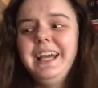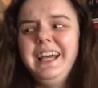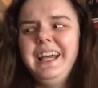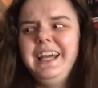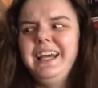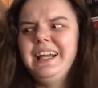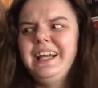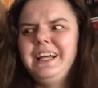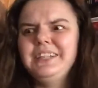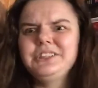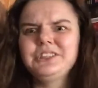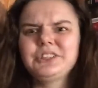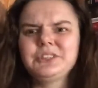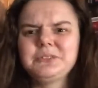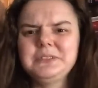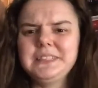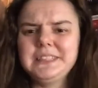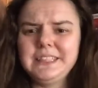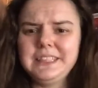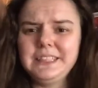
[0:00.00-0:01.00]
and I just
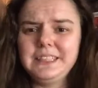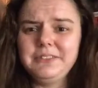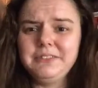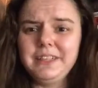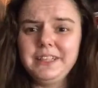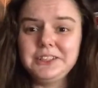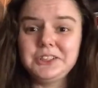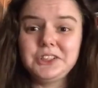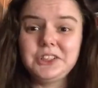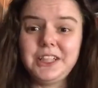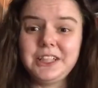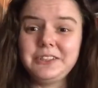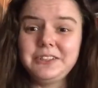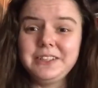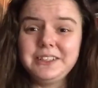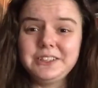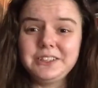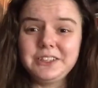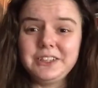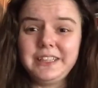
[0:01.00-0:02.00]
recently read
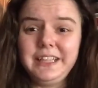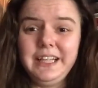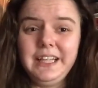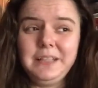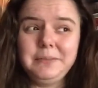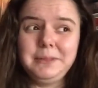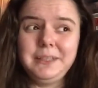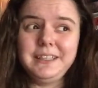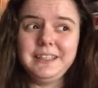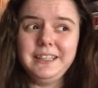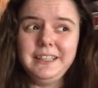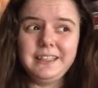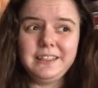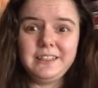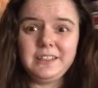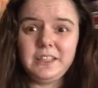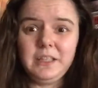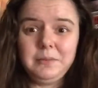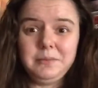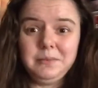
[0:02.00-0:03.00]
Shadowhunter Academy like
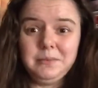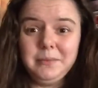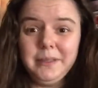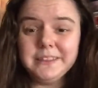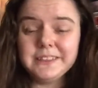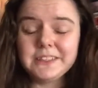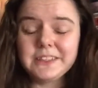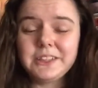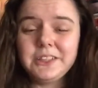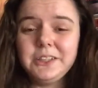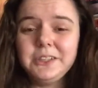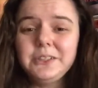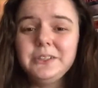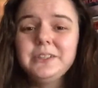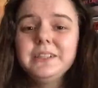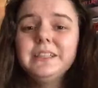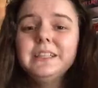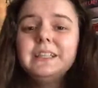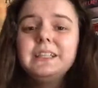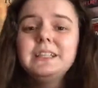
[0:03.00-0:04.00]
a couple months ago,